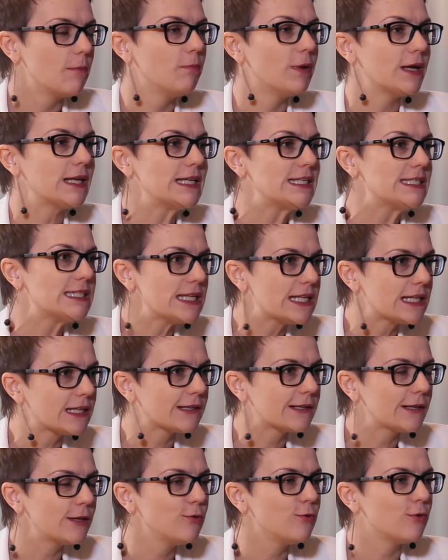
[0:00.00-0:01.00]
but it
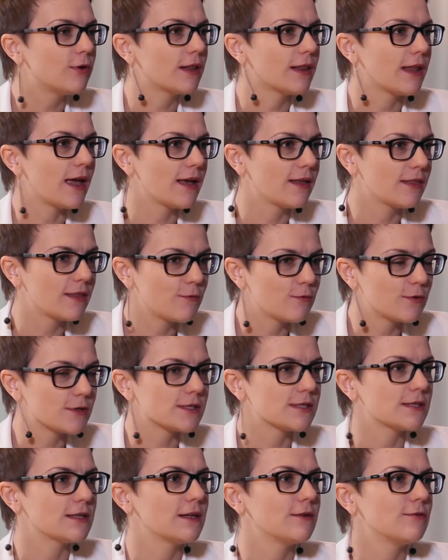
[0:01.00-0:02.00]
didn't look like there
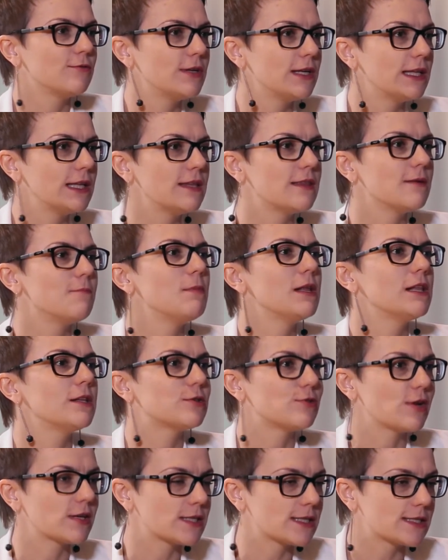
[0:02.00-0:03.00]
was really the
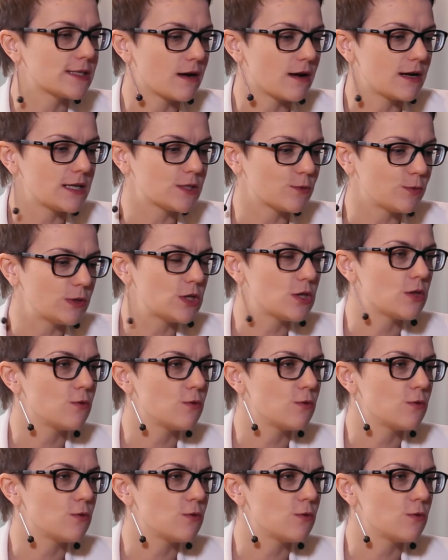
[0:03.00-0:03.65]
military exercise